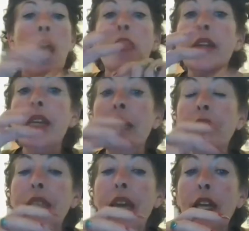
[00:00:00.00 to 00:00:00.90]
the
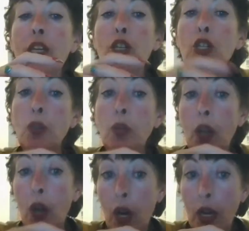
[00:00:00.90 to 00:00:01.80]
nails get too
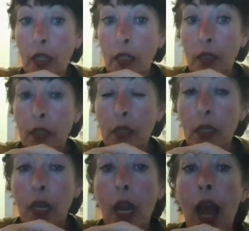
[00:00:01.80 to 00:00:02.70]
long
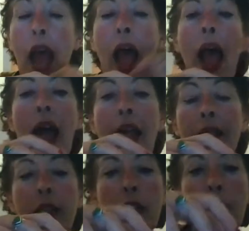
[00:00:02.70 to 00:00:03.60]
and